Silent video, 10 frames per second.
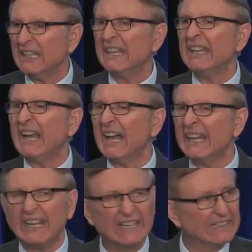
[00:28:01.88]

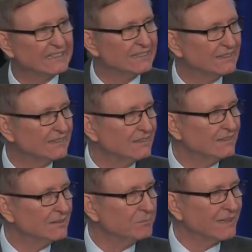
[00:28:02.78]
None.
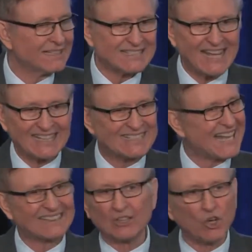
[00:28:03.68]
Because that is
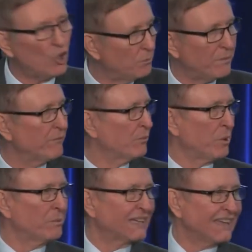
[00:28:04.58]
not the hope of the
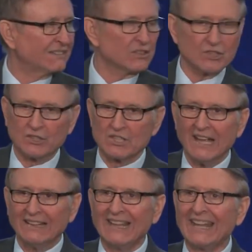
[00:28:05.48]
Roman Catholic Church.
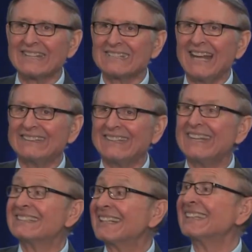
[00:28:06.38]
That is not the
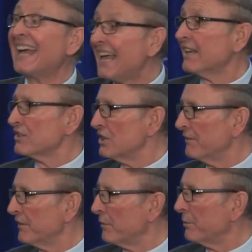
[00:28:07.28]
eschatology
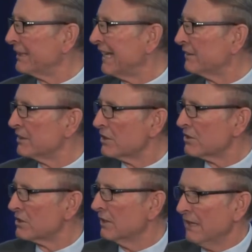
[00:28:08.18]
of the Roman Catholic Church.